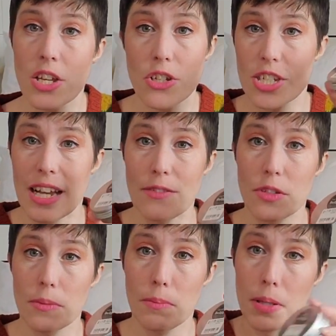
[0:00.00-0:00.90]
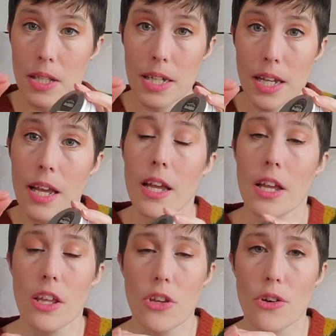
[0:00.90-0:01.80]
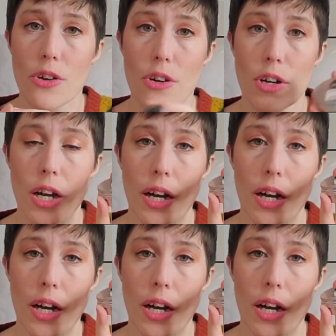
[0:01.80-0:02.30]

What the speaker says: you just have to plug your